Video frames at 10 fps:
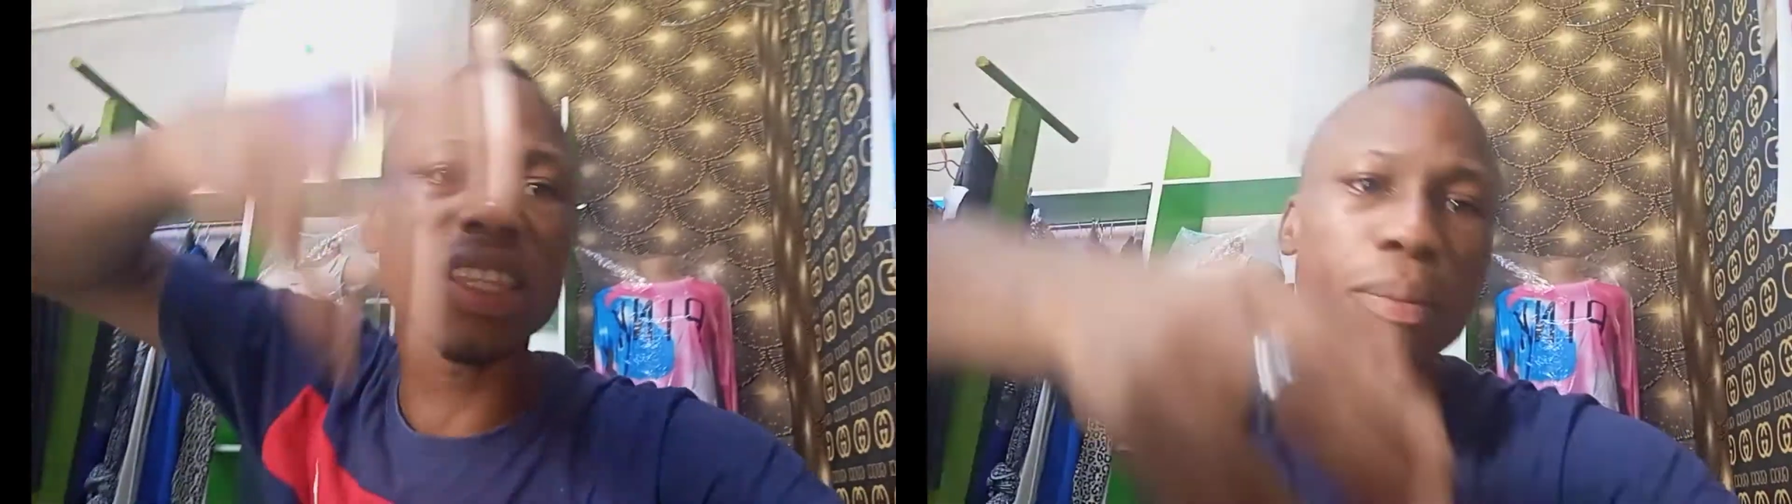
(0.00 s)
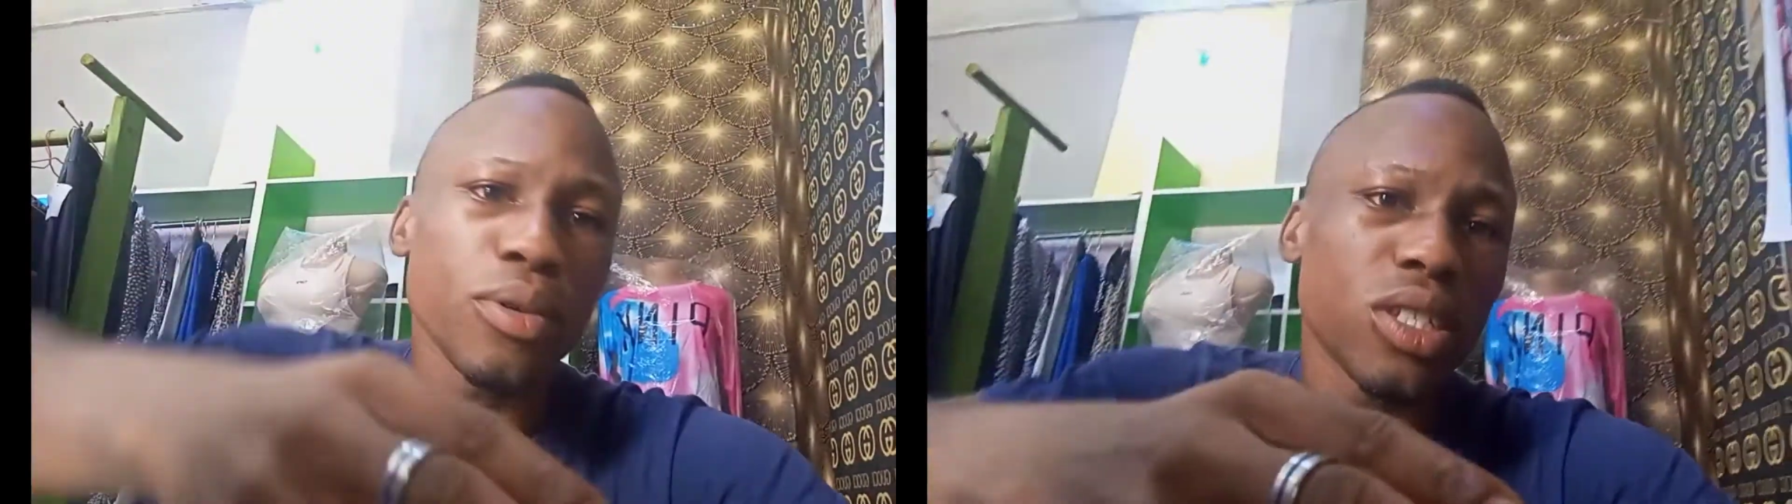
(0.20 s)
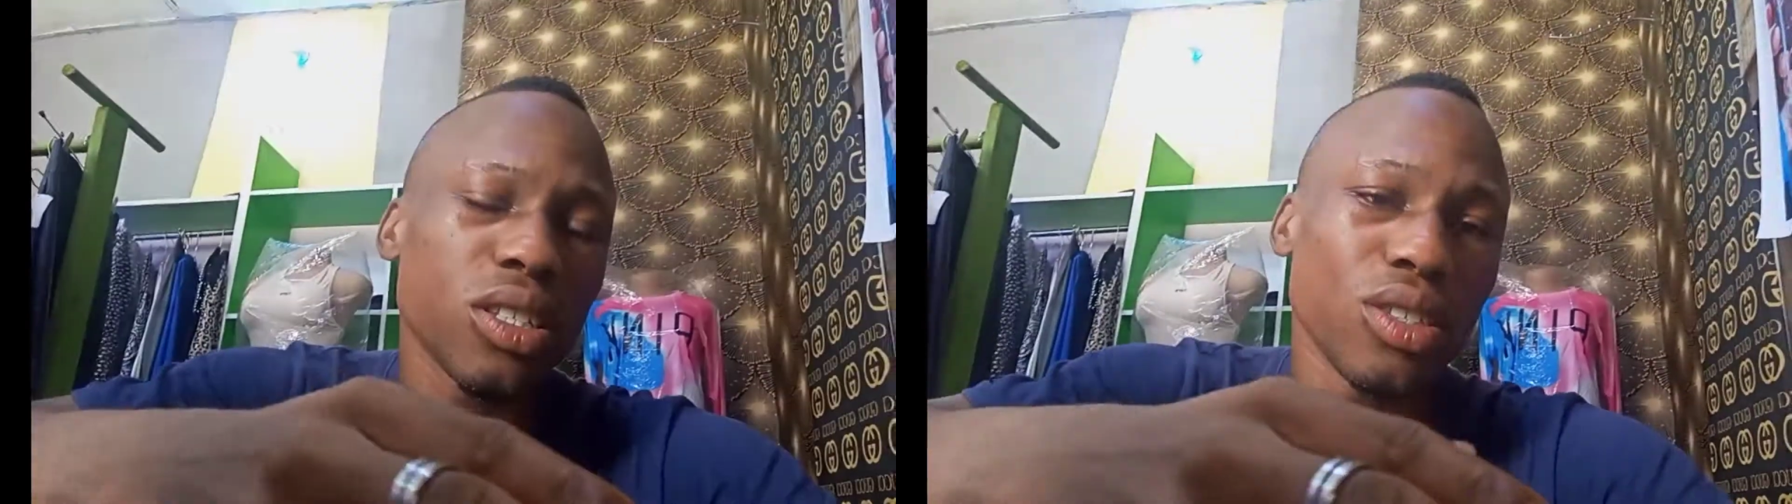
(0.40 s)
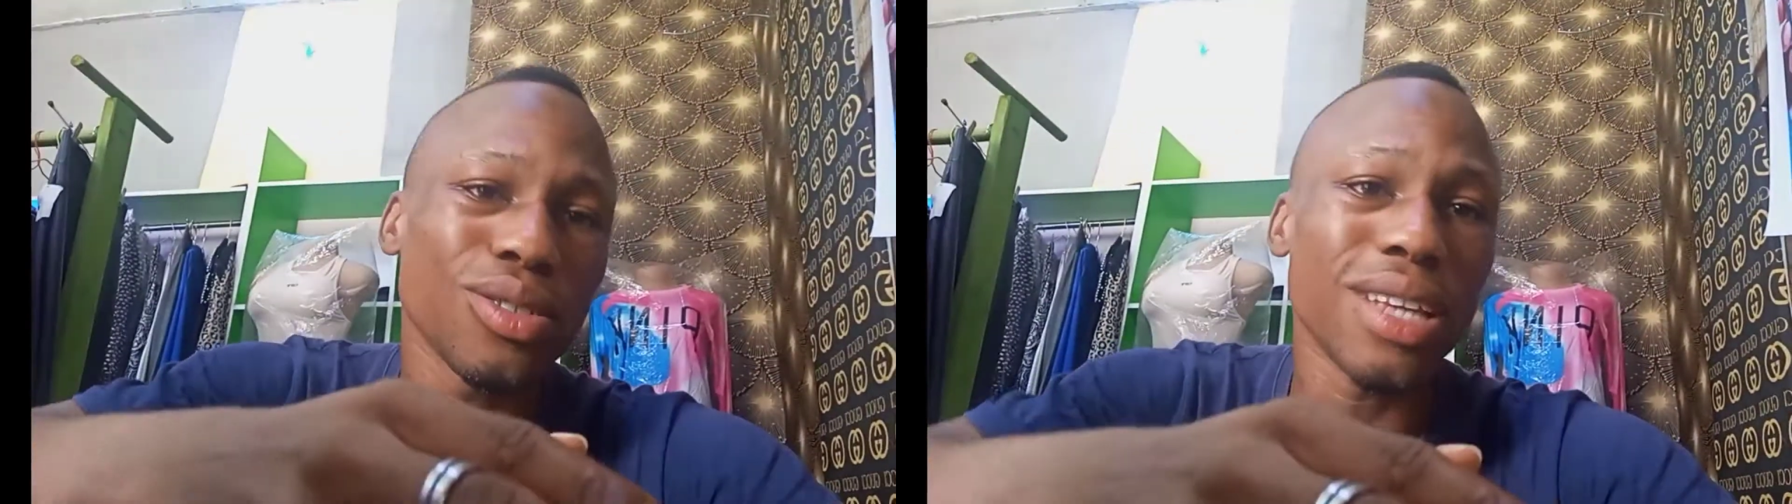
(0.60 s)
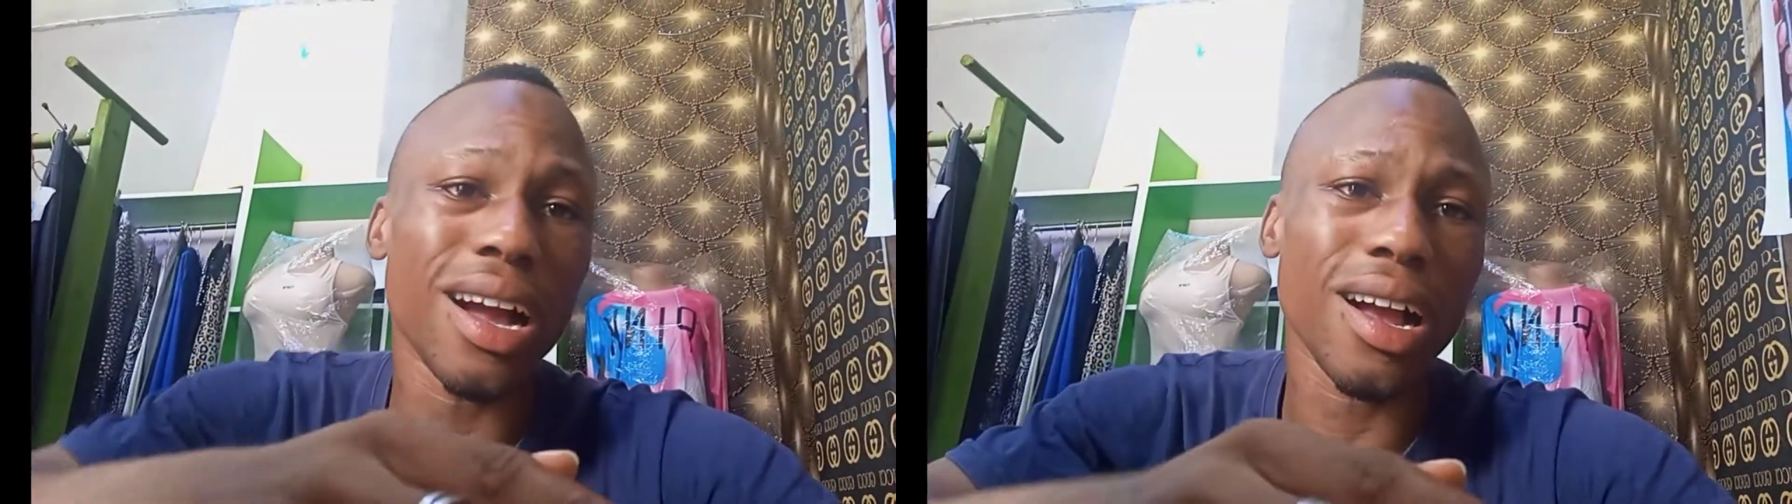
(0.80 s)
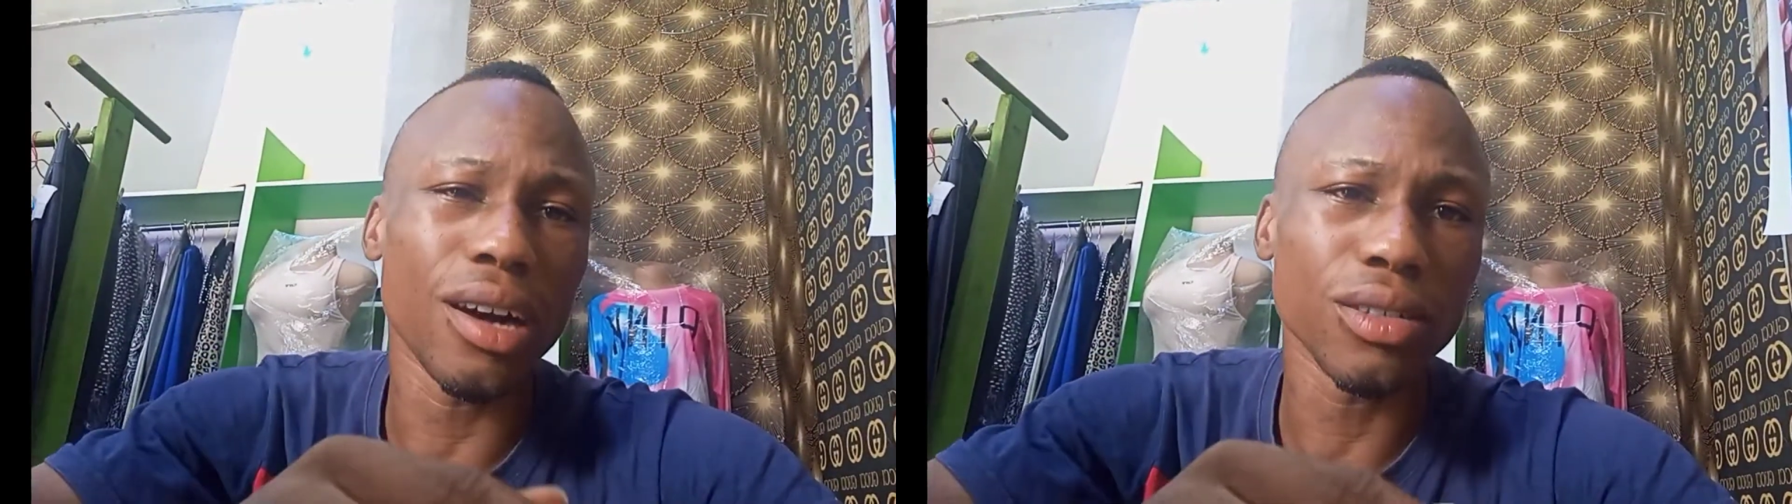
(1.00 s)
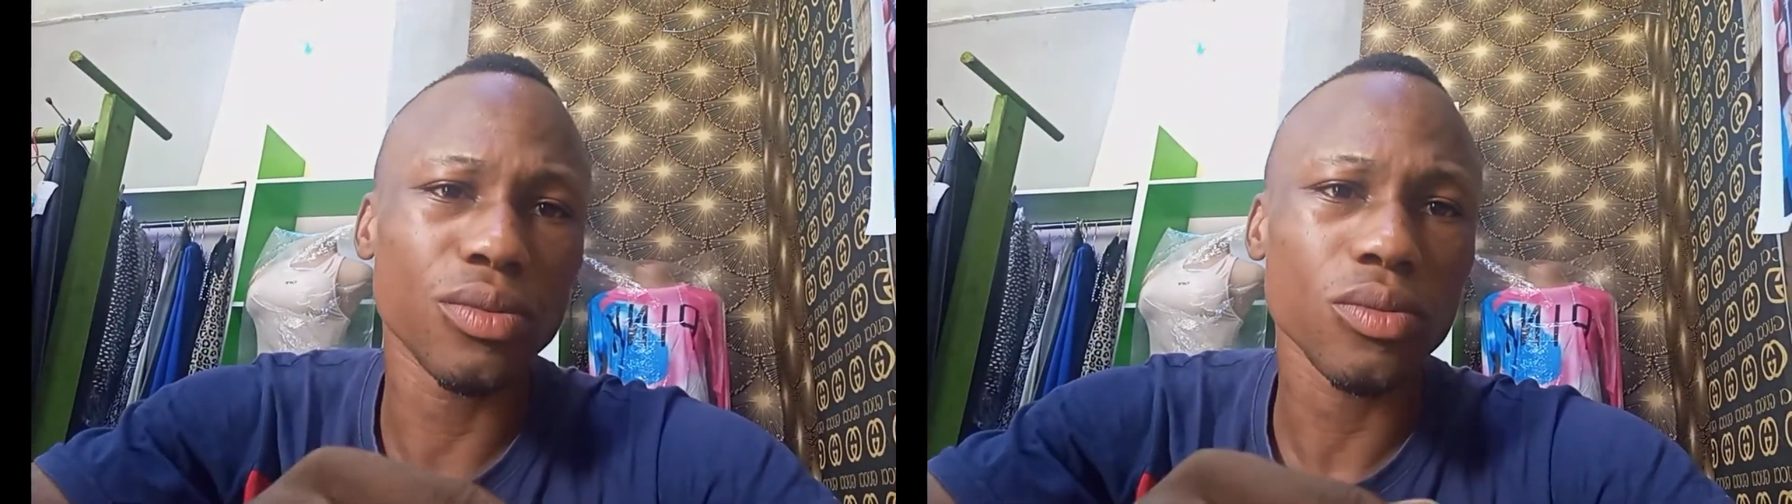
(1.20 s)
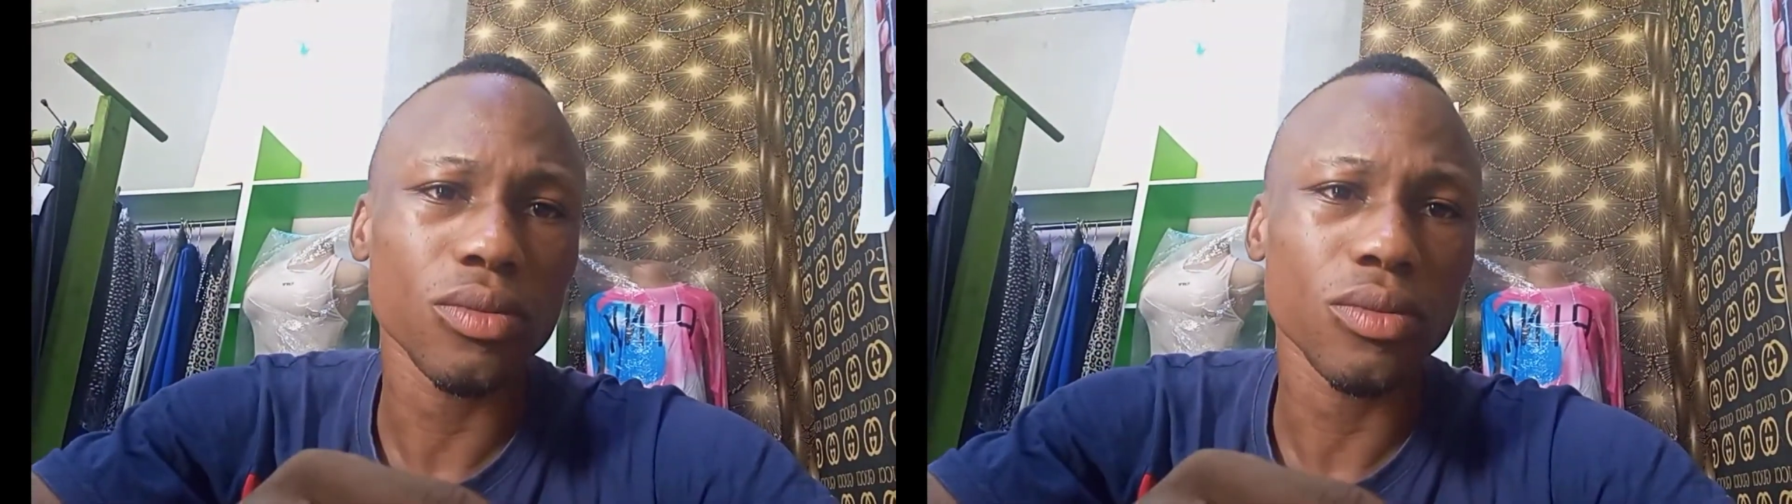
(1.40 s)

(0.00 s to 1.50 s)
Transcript: deposit into the account,